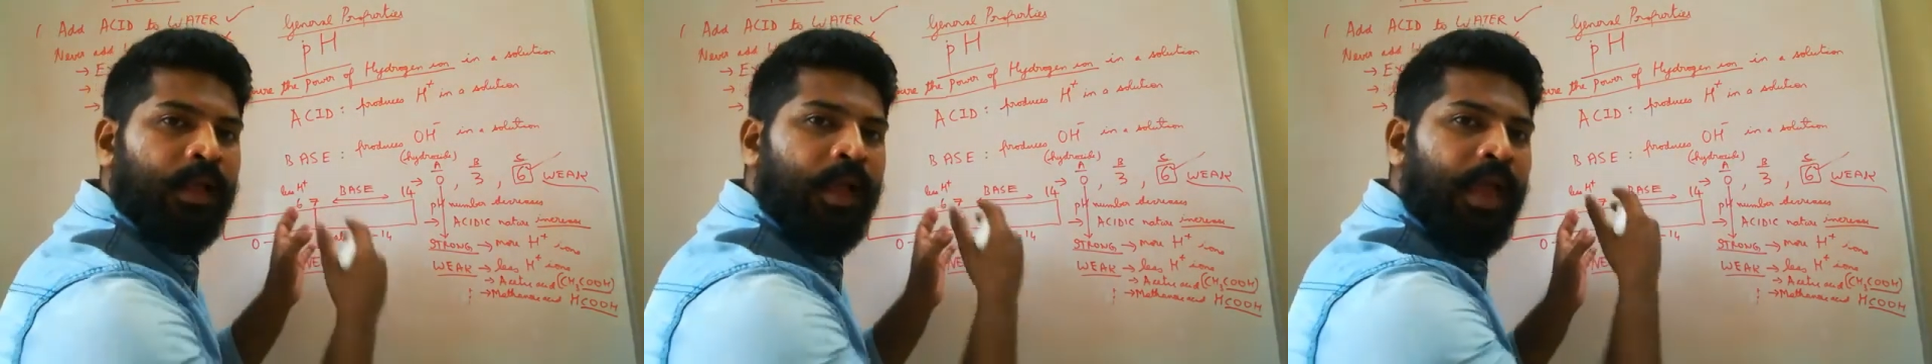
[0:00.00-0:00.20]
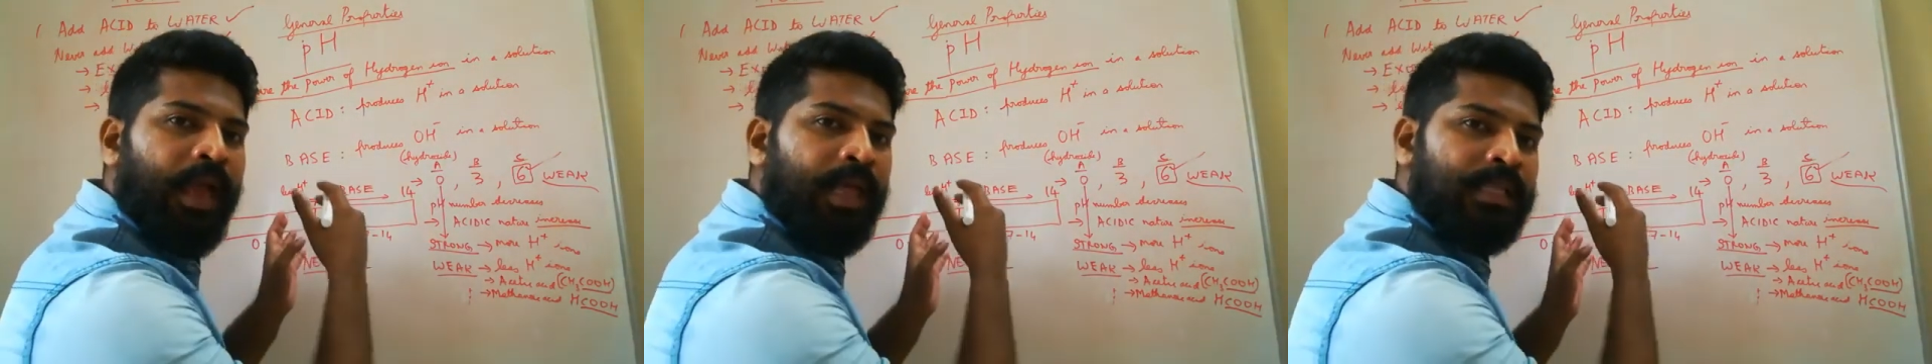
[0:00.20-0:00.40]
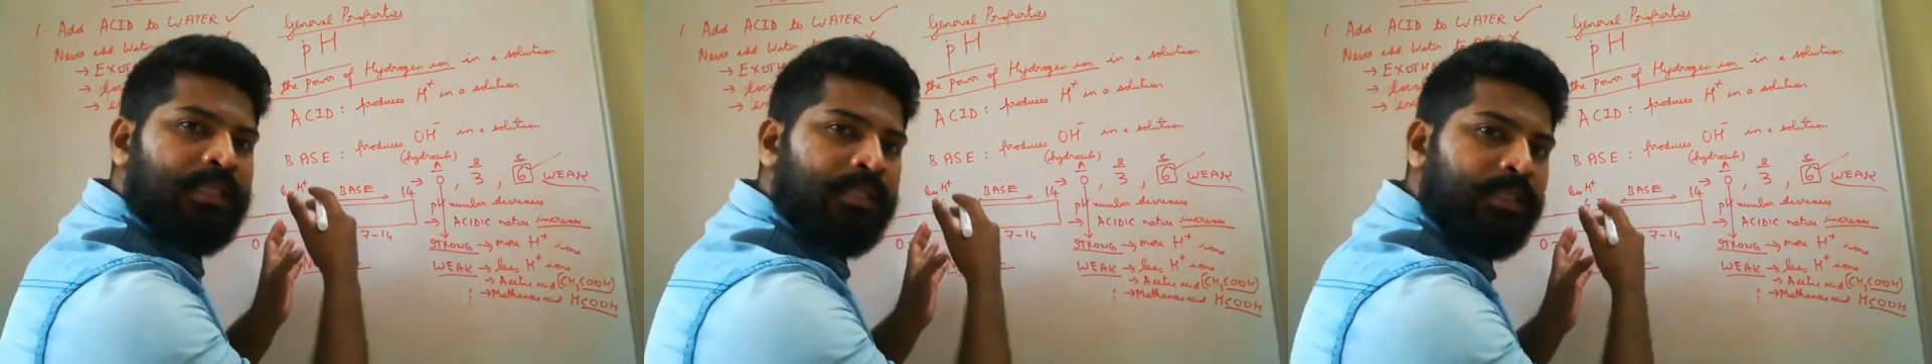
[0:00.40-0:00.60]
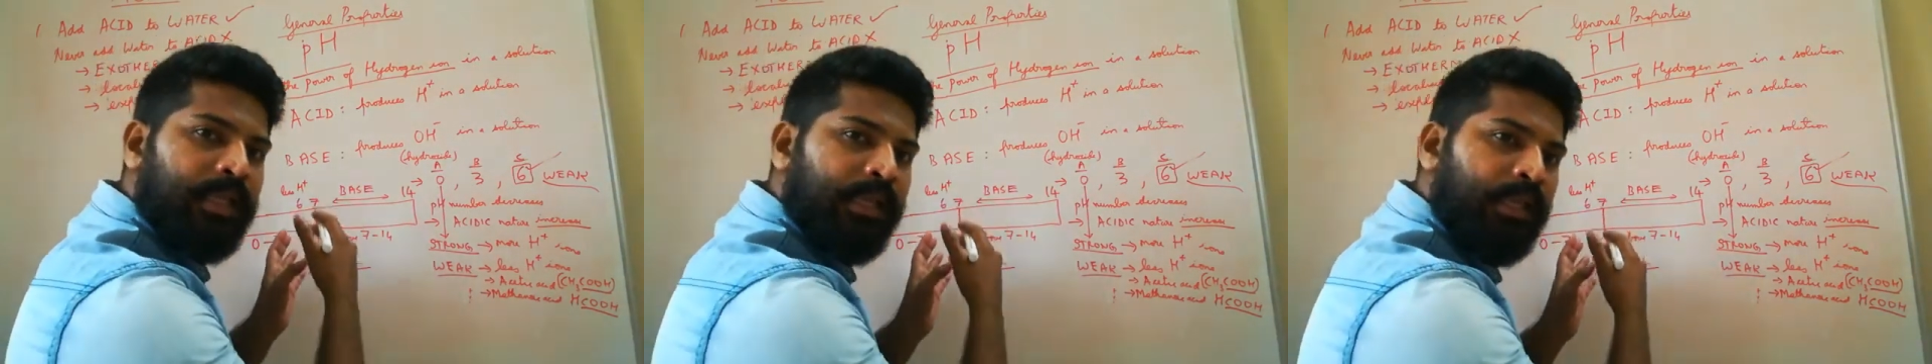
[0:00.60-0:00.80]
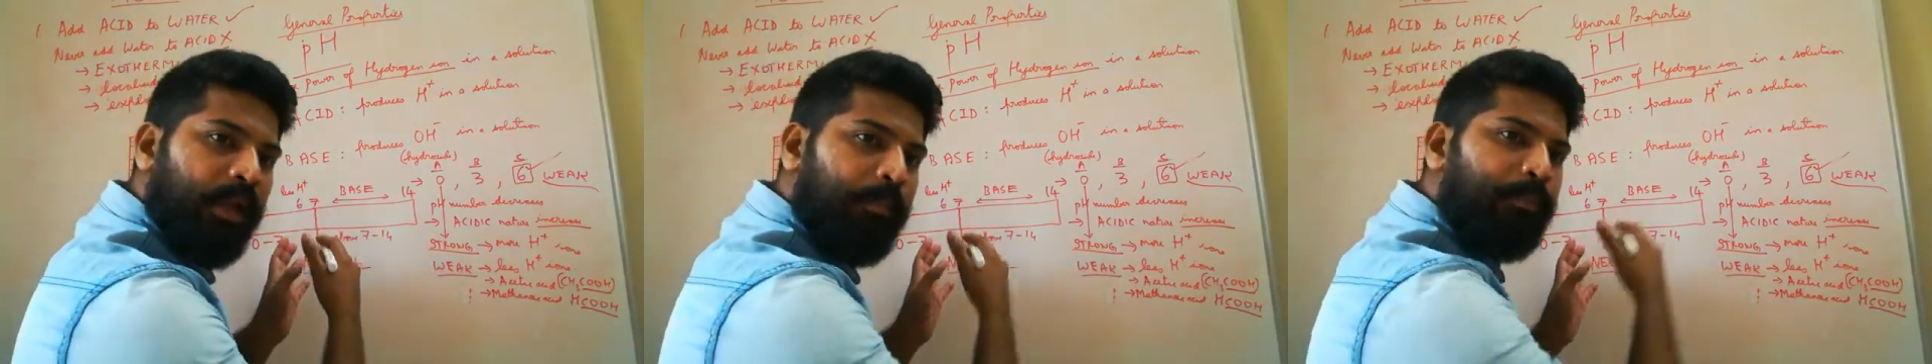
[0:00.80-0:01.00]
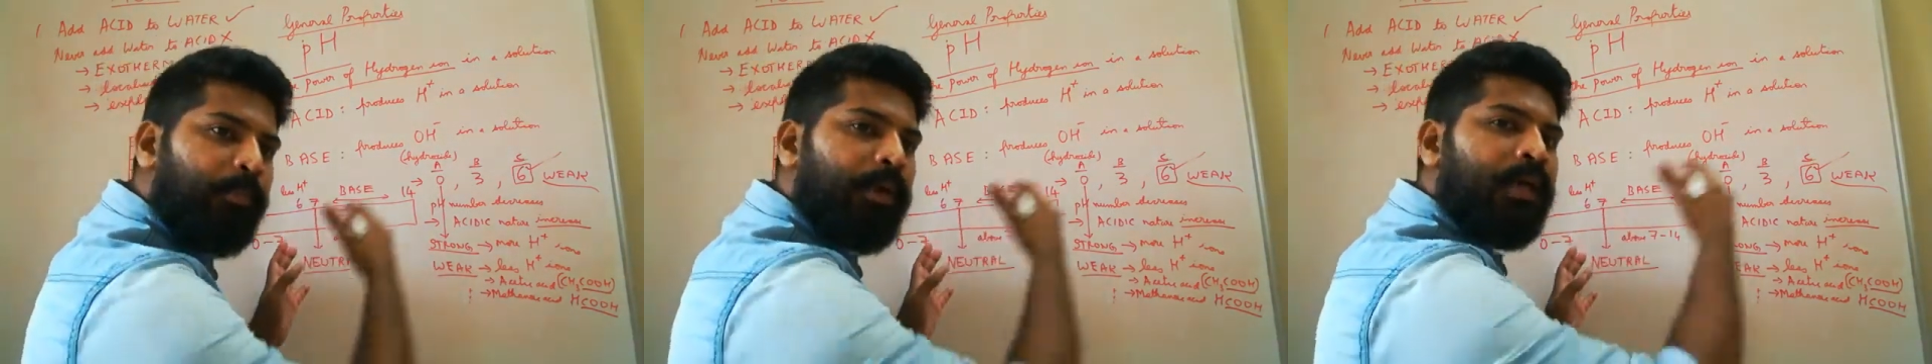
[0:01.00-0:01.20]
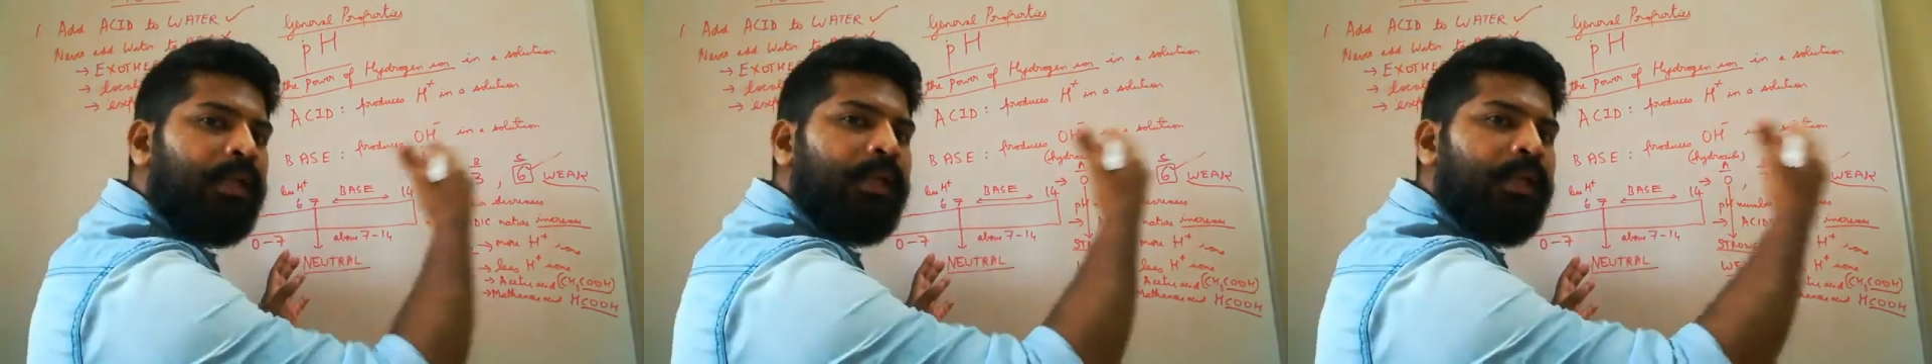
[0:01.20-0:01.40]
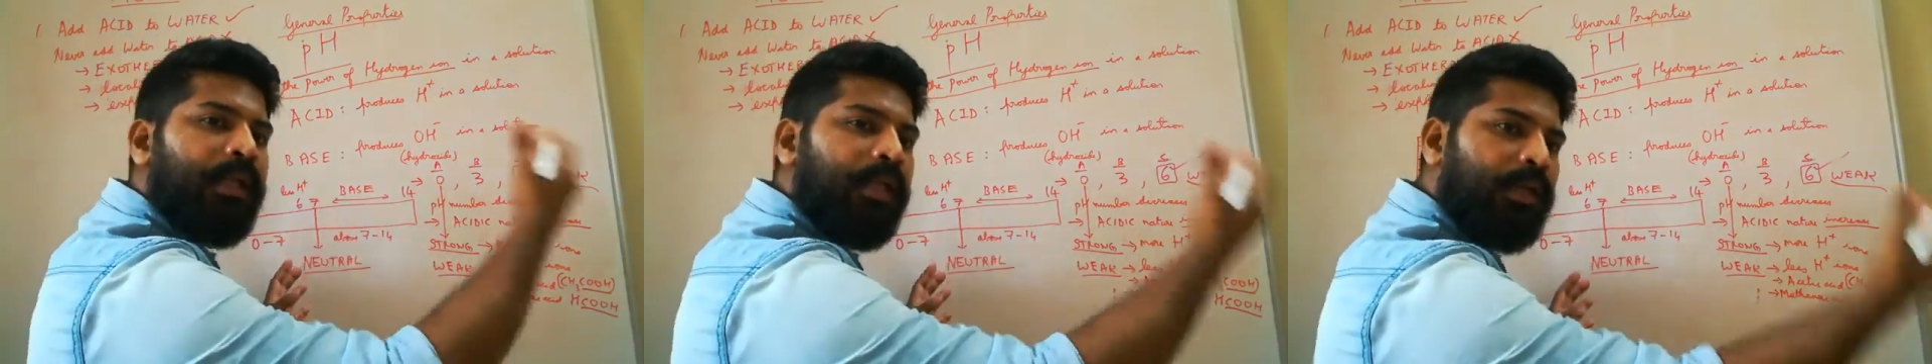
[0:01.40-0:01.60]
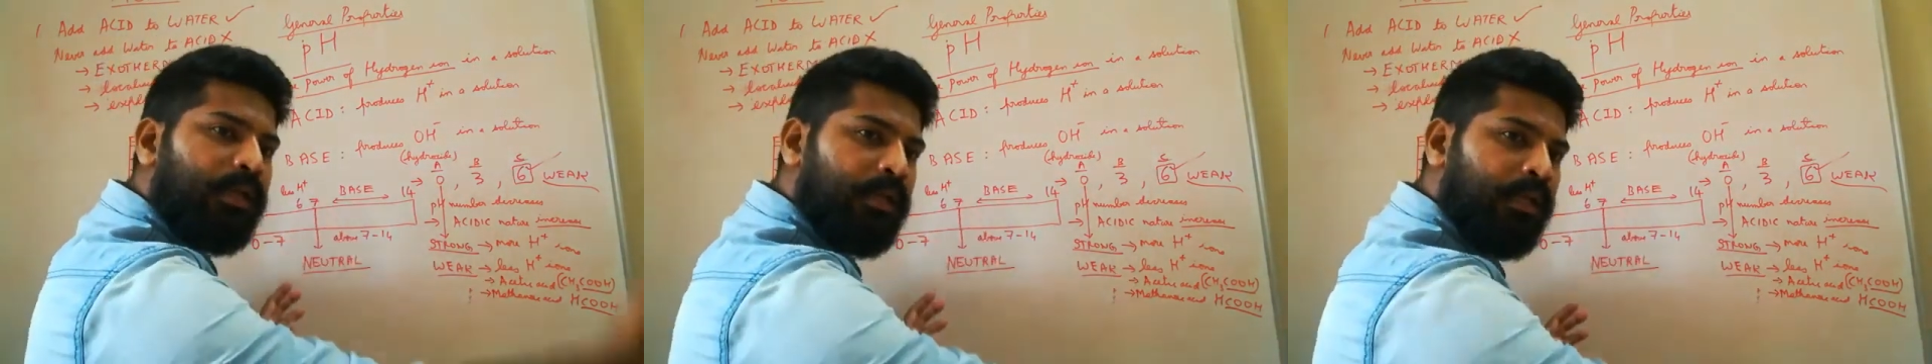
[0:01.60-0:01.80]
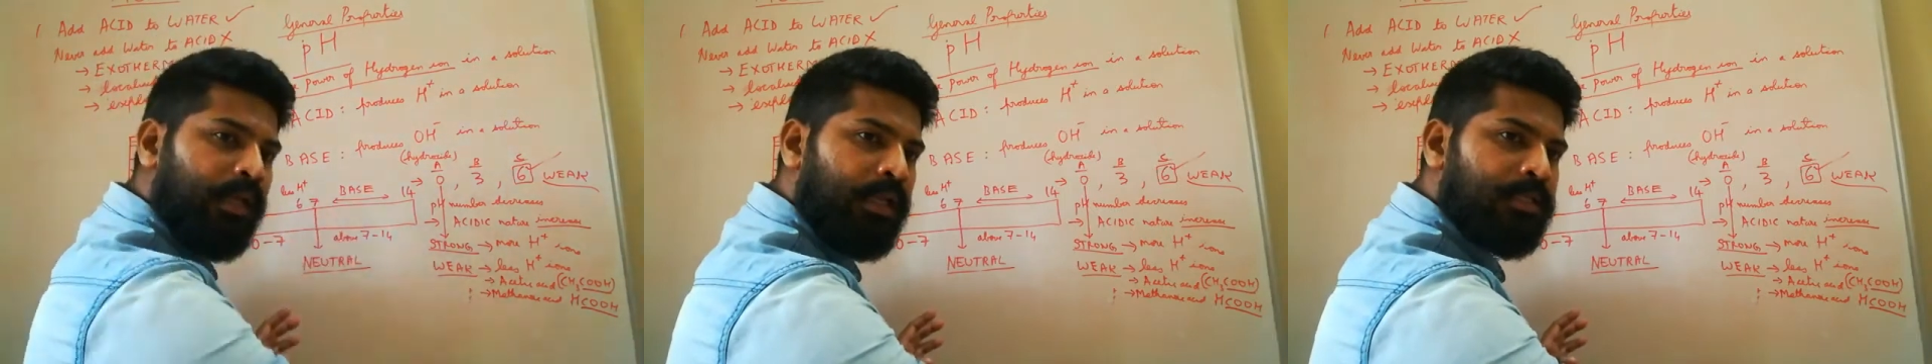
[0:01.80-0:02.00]
As the number
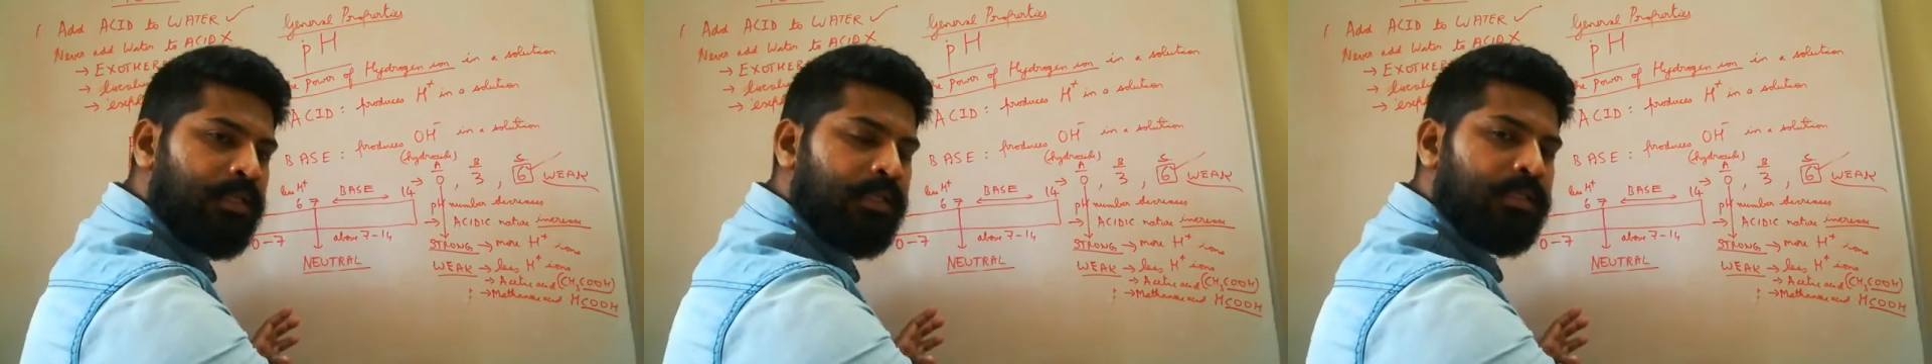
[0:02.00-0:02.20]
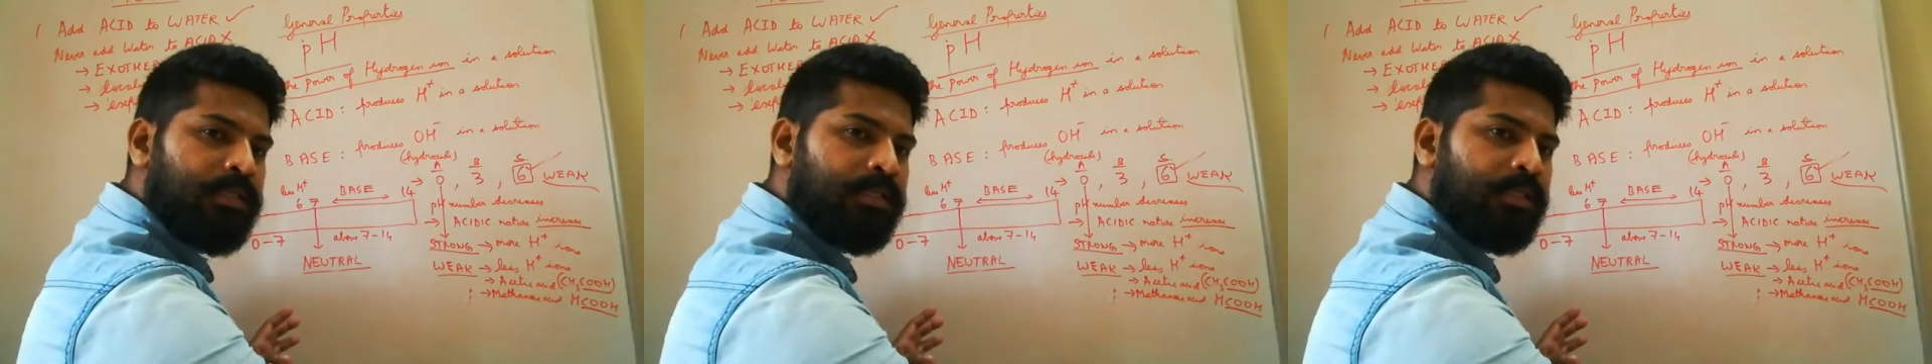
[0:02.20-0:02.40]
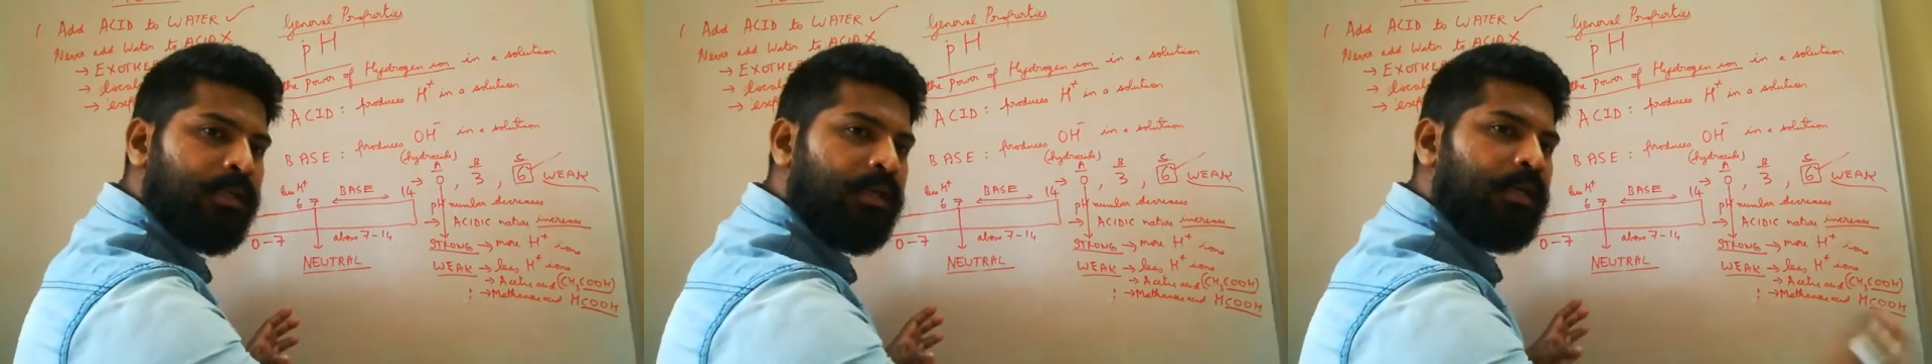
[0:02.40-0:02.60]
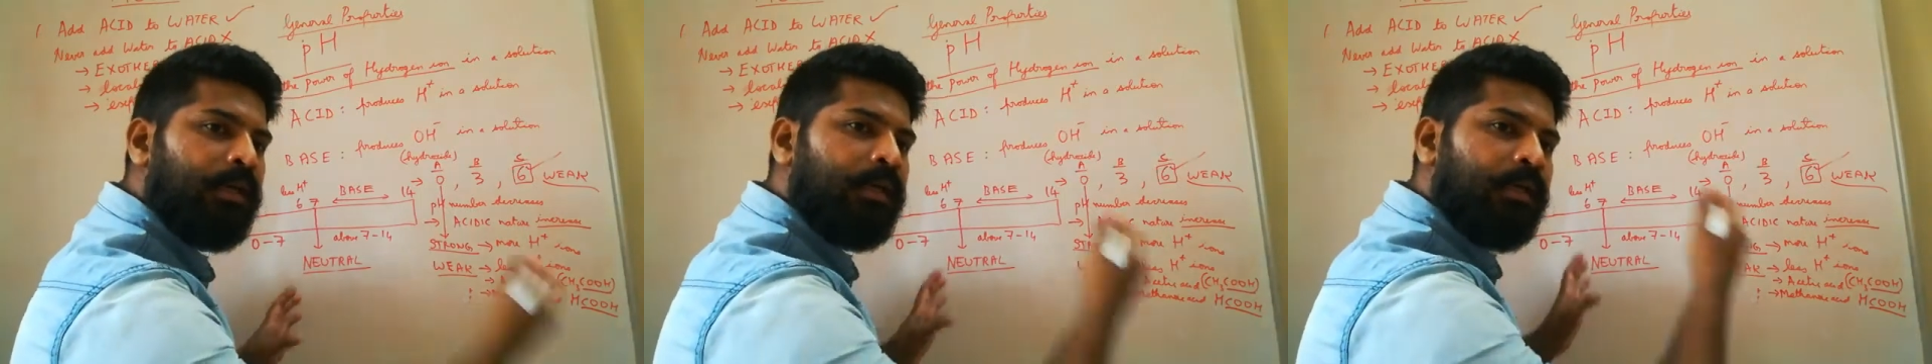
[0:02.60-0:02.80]
increases,